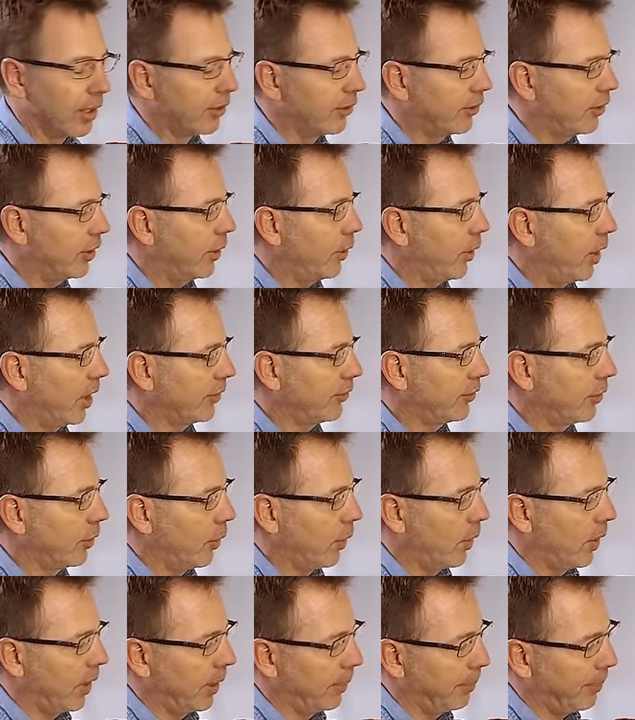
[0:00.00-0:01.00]
So you also
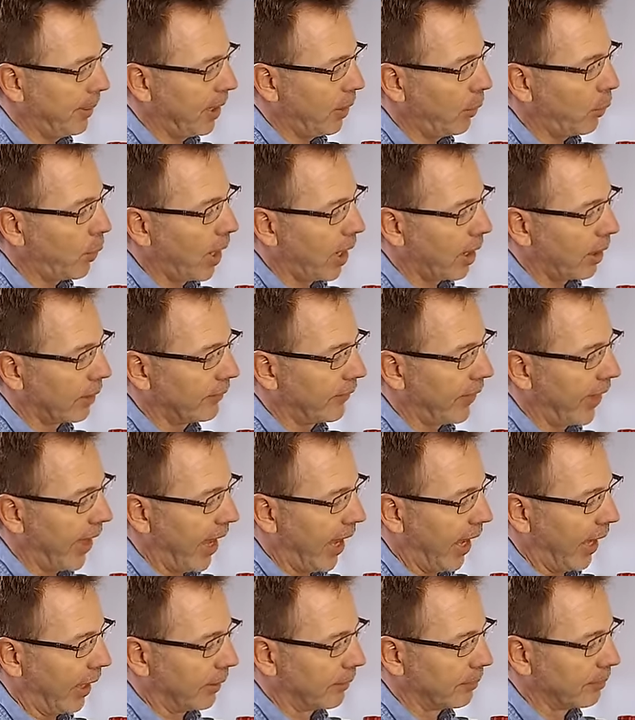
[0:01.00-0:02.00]
want to be aware of
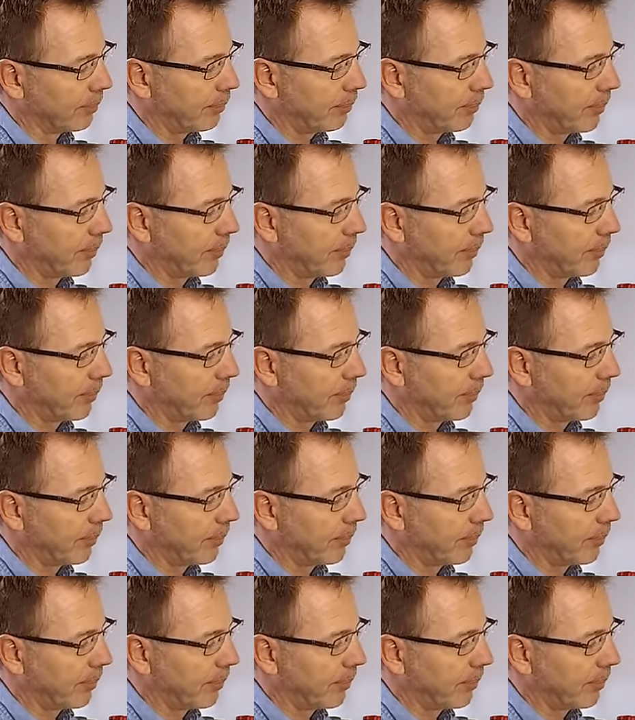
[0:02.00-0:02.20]
that.